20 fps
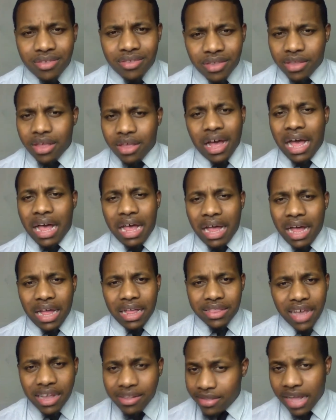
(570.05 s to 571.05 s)

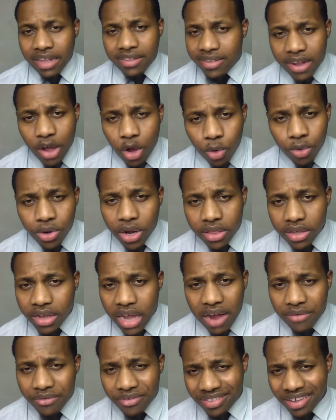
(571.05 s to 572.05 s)
a whole nother
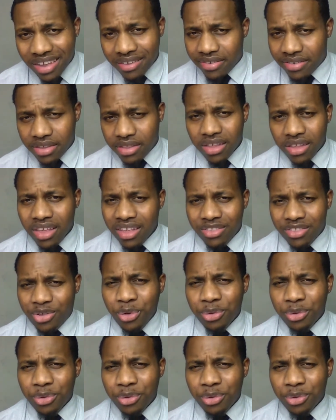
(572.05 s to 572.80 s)
conversation. Two